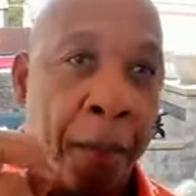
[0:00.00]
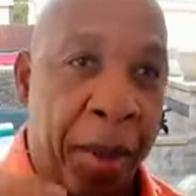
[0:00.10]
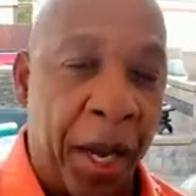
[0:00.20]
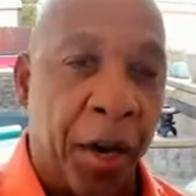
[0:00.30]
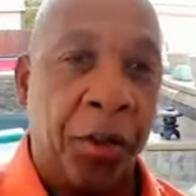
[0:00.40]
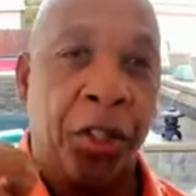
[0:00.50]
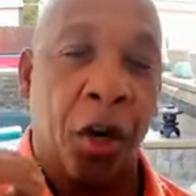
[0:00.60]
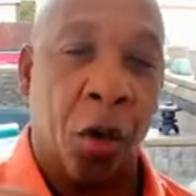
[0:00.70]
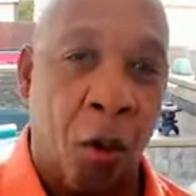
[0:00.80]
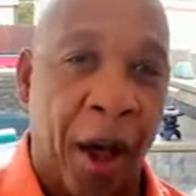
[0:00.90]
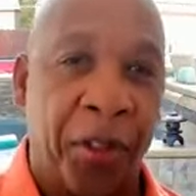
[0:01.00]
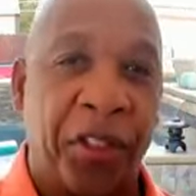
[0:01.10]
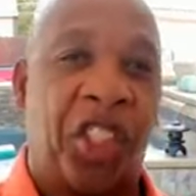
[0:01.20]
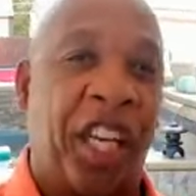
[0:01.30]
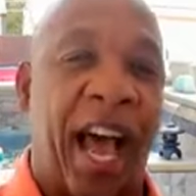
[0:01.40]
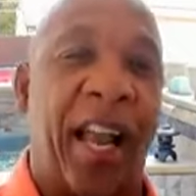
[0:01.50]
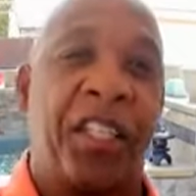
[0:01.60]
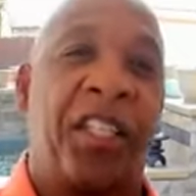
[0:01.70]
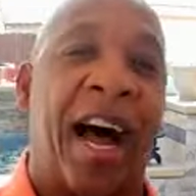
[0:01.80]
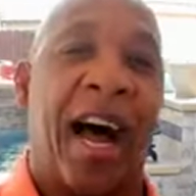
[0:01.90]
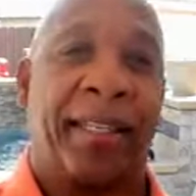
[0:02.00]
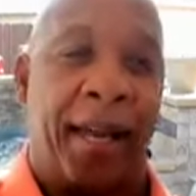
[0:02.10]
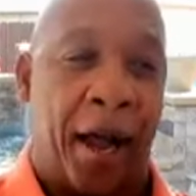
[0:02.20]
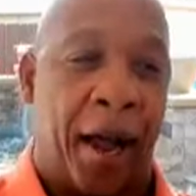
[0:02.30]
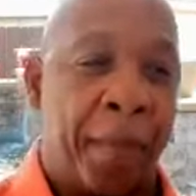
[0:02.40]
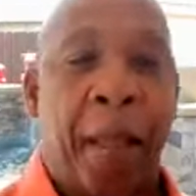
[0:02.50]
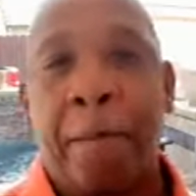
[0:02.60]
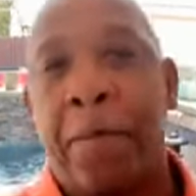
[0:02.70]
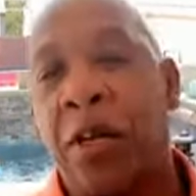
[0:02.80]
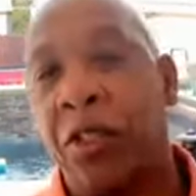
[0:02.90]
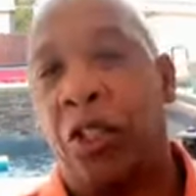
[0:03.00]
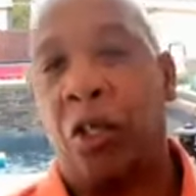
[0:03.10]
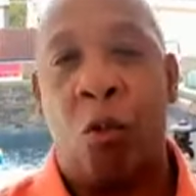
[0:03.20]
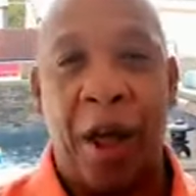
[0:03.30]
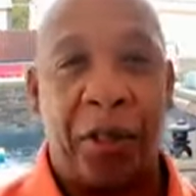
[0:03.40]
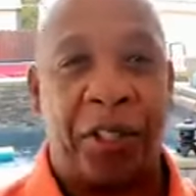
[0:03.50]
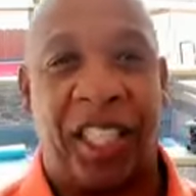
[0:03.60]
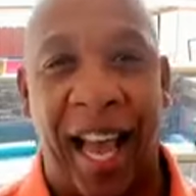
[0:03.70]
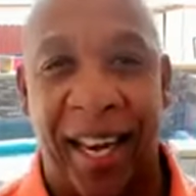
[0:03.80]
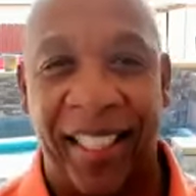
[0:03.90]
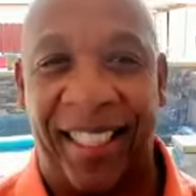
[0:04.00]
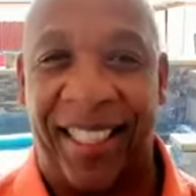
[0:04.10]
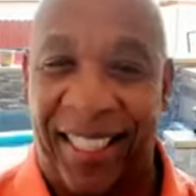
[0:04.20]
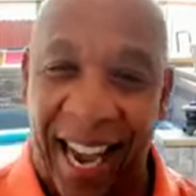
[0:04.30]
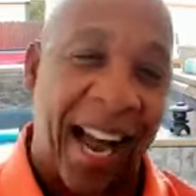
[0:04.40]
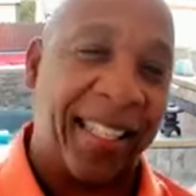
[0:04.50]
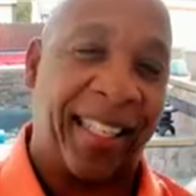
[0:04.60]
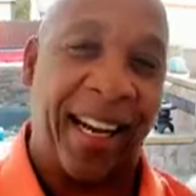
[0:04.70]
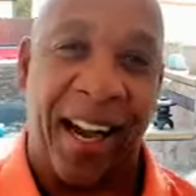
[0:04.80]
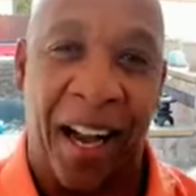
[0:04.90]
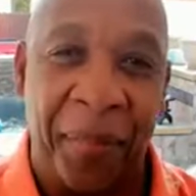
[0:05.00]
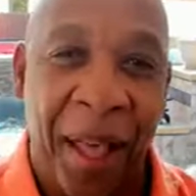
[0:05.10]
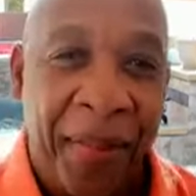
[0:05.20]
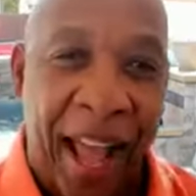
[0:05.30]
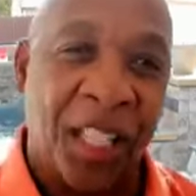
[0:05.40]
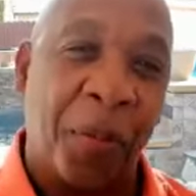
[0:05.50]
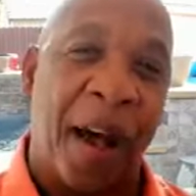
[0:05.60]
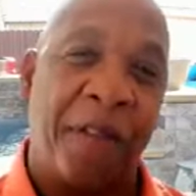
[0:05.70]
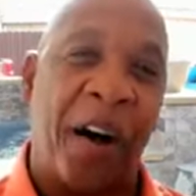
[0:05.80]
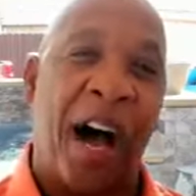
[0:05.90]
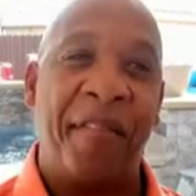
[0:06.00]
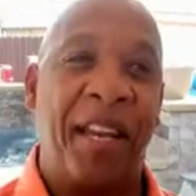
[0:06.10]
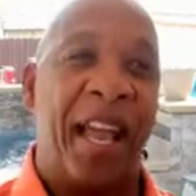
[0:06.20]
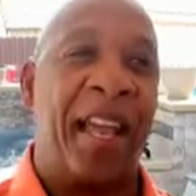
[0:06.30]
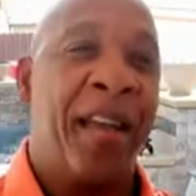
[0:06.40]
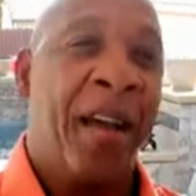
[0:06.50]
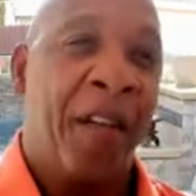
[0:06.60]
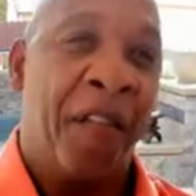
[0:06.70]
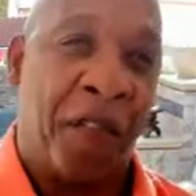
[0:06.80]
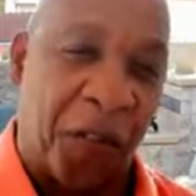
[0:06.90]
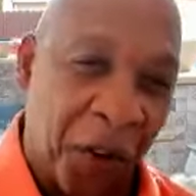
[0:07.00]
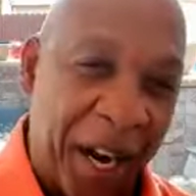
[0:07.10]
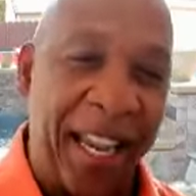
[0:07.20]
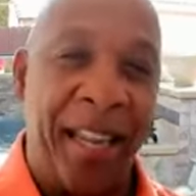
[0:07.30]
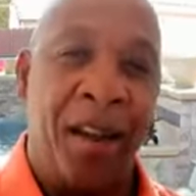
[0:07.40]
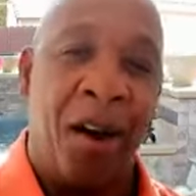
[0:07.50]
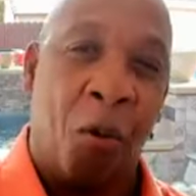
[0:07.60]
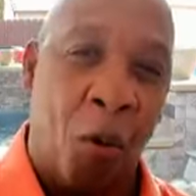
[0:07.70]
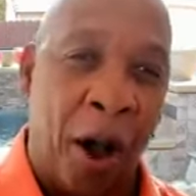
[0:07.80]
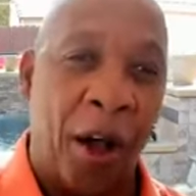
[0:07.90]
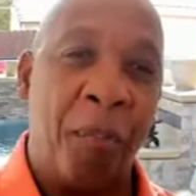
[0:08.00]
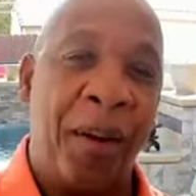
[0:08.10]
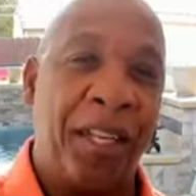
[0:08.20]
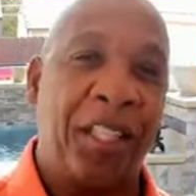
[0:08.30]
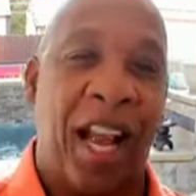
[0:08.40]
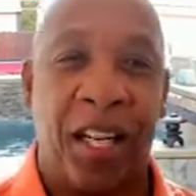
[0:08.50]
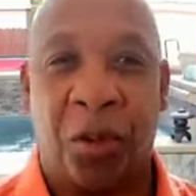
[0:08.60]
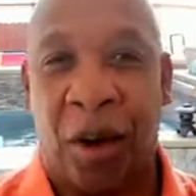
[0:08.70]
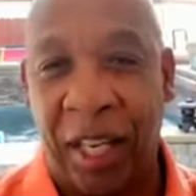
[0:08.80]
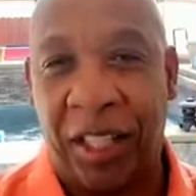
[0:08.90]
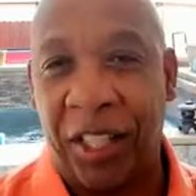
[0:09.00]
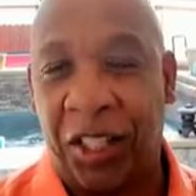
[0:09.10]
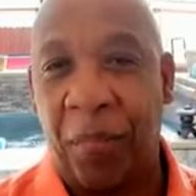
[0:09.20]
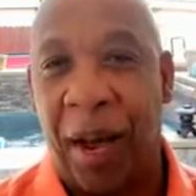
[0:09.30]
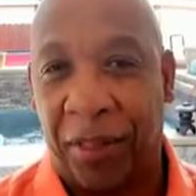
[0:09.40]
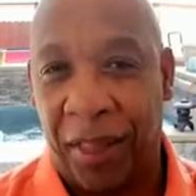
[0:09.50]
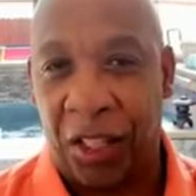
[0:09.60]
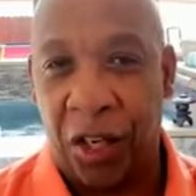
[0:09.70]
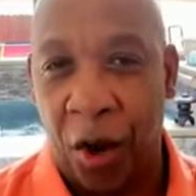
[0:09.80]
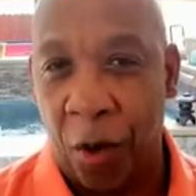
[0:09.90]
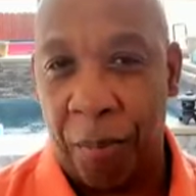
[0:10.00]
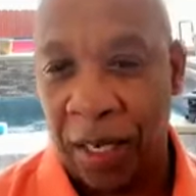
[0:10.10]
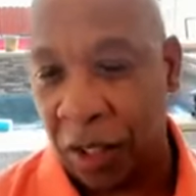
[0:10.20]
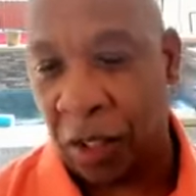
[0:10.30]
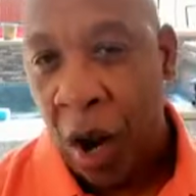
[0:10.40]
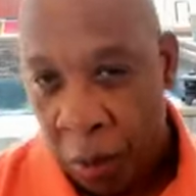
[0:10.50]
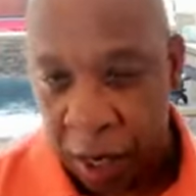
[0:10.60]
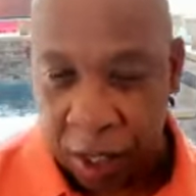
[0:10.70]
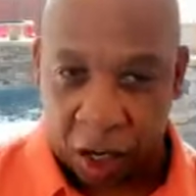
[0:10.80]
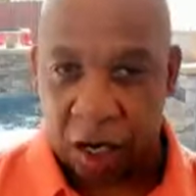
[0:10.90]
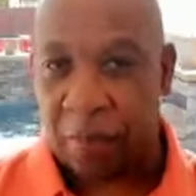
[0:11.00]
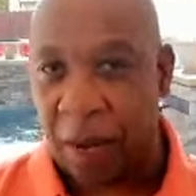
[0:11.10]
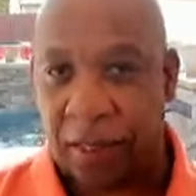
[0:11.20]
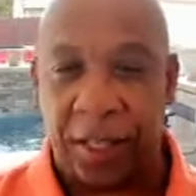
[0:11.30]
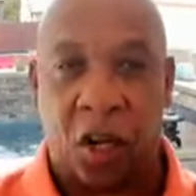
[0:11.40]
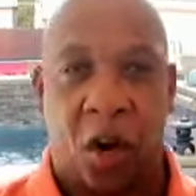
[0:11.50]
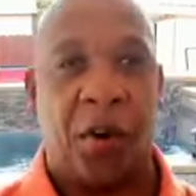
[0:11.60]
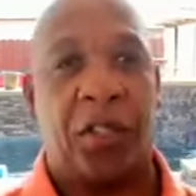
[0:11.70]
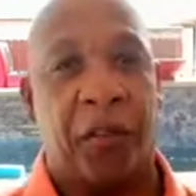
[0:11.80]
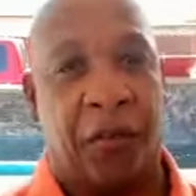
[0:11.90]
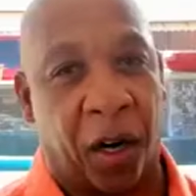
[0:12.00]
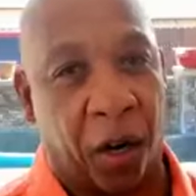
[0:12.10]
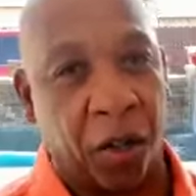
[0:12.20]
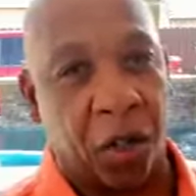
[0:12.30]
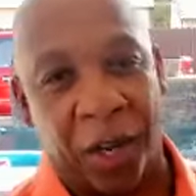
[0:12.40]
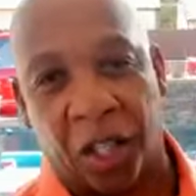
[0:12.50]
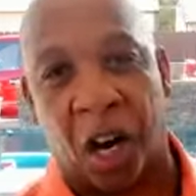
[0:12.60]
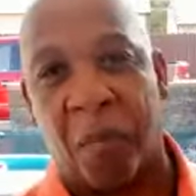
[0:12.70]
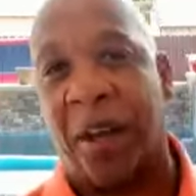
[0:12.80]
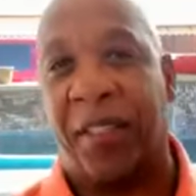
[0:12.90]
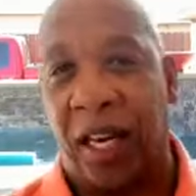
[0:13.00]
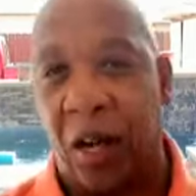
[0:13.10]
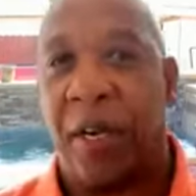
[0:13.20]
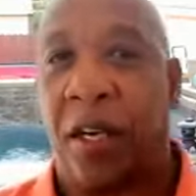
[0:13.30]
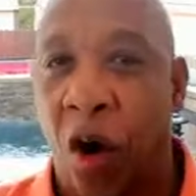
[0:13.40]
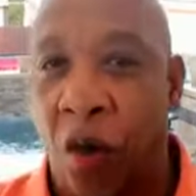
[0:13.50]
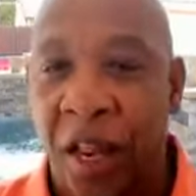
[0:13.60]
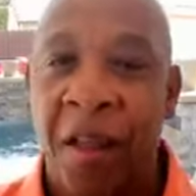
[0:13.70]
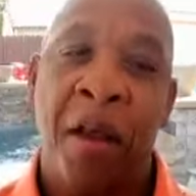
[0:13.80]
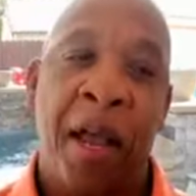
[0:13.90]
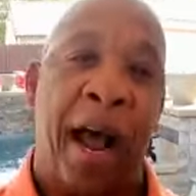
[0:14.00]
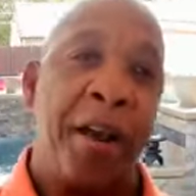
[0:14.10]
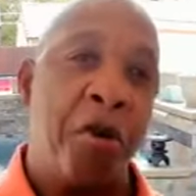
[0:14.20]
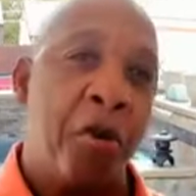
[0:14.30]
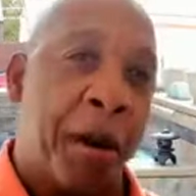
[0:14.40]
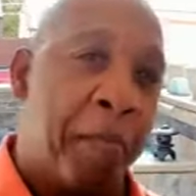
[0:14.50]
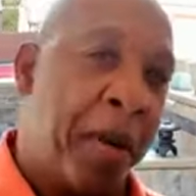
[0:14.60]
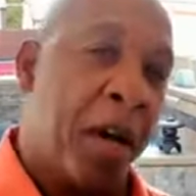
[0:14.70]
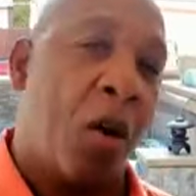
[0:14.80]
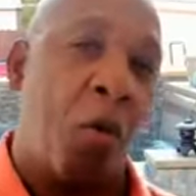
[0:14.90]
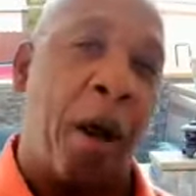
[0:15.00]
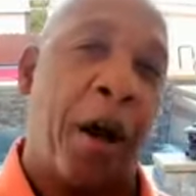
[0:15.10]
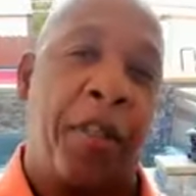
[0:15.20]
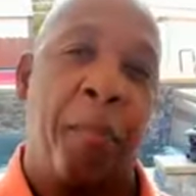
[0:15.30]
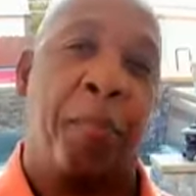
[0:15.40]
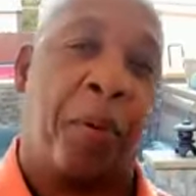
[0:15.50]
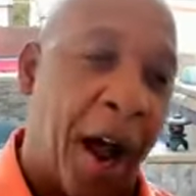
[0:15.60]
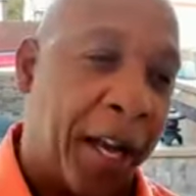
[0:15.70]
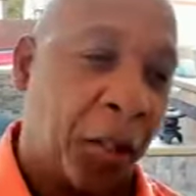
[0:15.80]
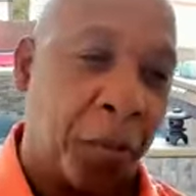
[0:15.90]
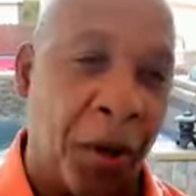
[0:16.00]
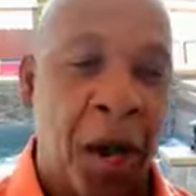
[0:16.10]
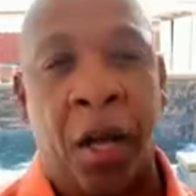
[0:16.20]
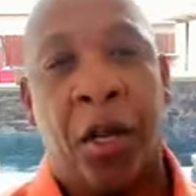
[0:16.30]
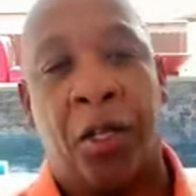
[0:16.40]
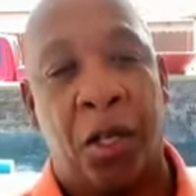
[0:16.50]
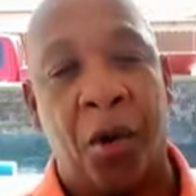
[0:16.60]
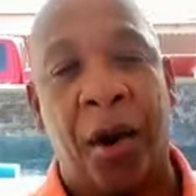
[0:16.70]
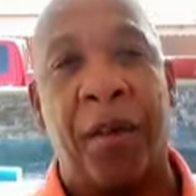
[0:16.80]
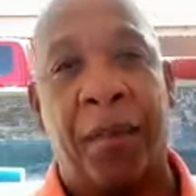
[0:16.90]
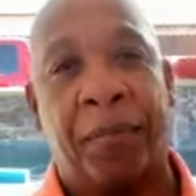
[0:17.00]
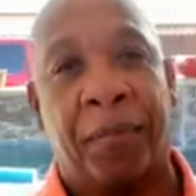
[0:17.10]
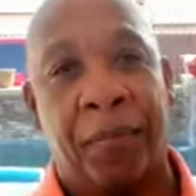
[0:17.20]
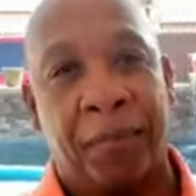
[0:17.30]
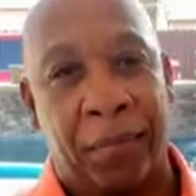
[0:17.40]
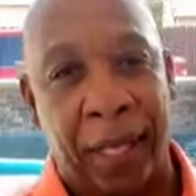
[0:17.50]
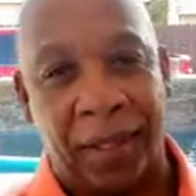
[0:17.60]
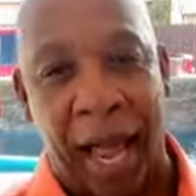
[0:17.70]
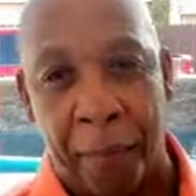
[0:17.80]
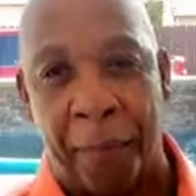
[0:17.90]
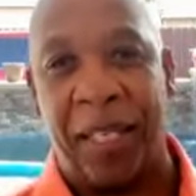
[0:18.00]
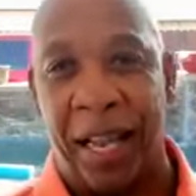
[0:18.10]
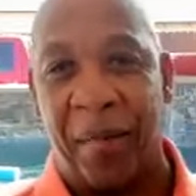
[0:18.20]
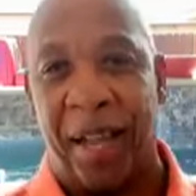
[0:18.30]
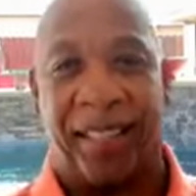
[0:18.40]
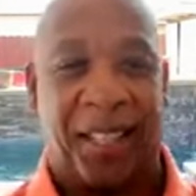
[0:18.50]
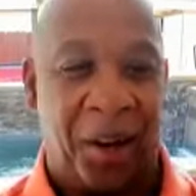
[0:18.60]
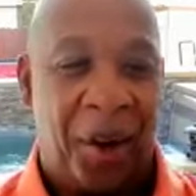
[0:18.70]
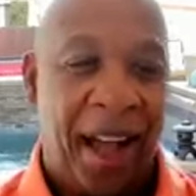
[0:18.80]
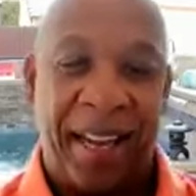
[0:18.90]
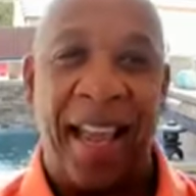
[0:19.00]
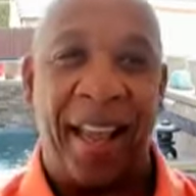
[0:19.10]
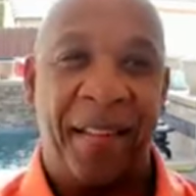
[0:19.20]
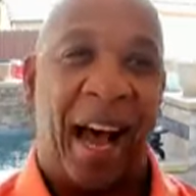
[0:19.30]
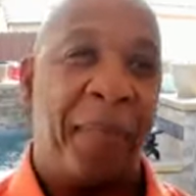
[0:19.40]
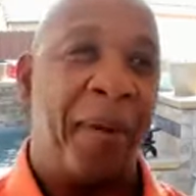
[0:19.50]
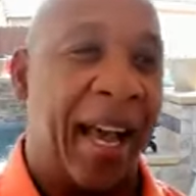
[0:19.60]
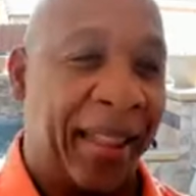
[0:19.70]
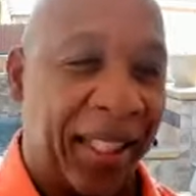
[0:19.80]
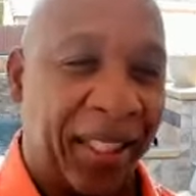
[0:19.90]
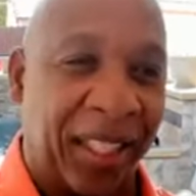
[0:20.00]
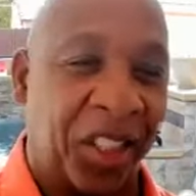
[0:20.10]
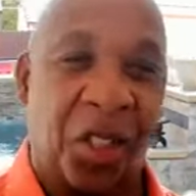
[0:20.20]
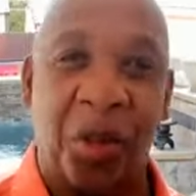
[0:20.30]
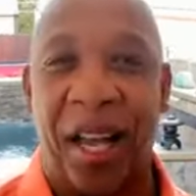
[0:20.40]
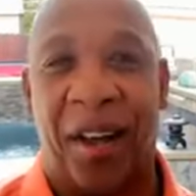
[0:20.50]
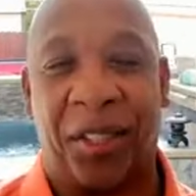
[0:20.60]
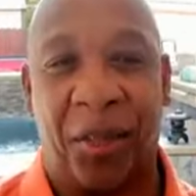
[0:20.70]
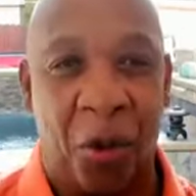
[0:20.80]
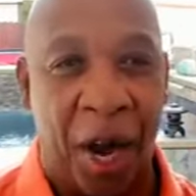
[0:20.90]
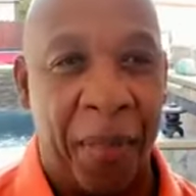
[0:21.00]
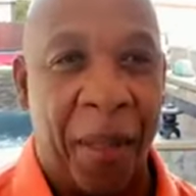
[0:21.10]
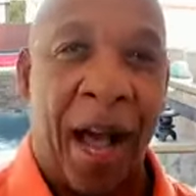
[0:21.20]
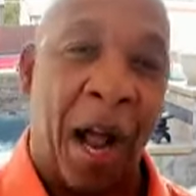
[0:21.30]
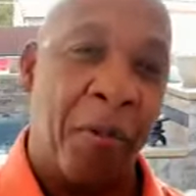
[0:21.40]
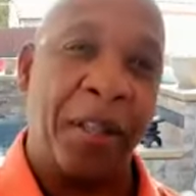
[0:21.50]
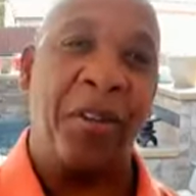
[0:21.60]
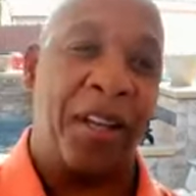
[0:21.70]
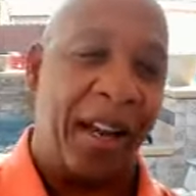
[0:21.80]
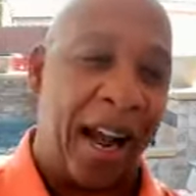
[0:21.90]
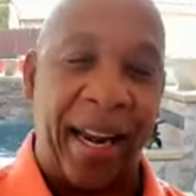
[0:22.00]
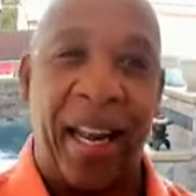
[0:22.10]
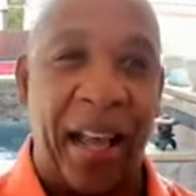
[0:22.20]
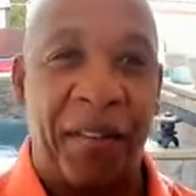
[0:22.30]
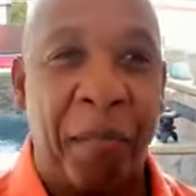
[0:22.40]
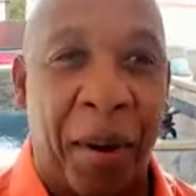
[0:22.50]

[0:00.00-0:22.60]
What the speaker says: buildyourwealthchallenge.com. Buildyourwealthchallenge.com. That's my 5-day free wealth building challenge where I'm going to teach you about this note business. We're going to talk about these homeowners in foreclosure. We're going to talk about dealing with COVID and how you can build wealth and prosper doing this epidemic. So again, I've been at this since 2001. I went through the 9/11